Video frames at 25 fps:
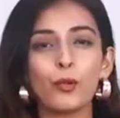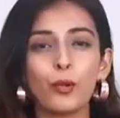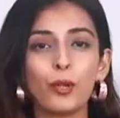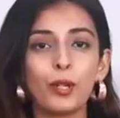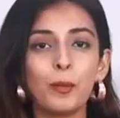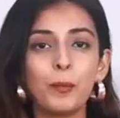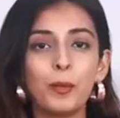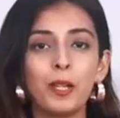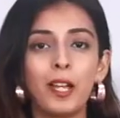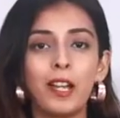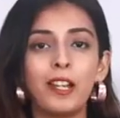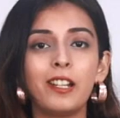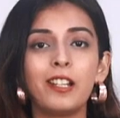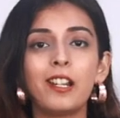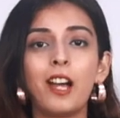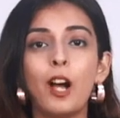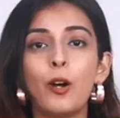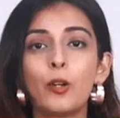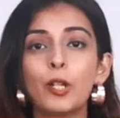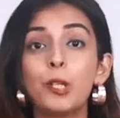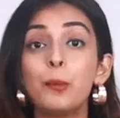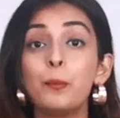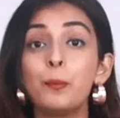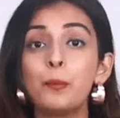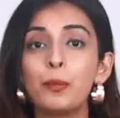story behind
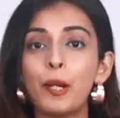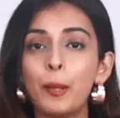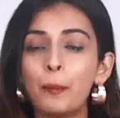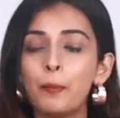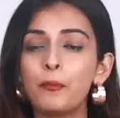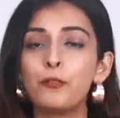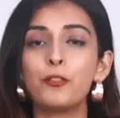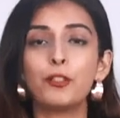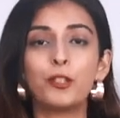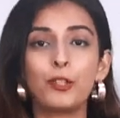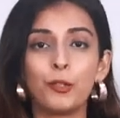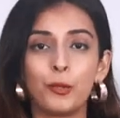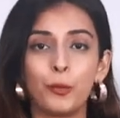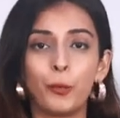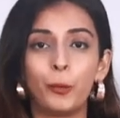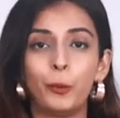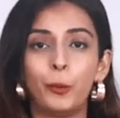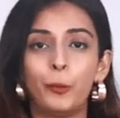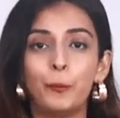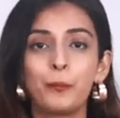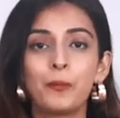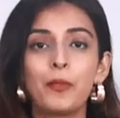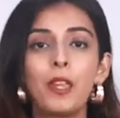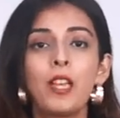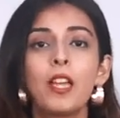how he prepped for the
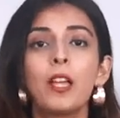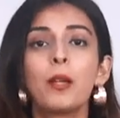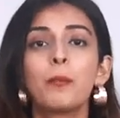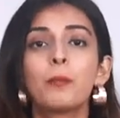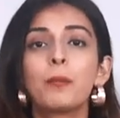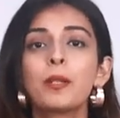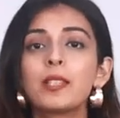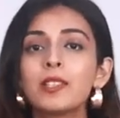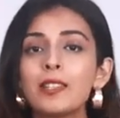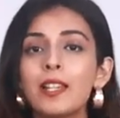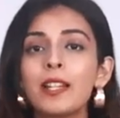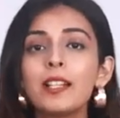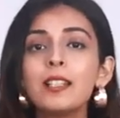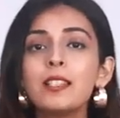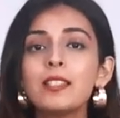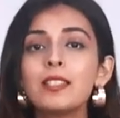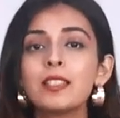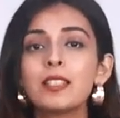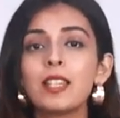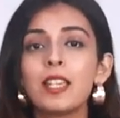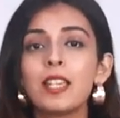role. Besides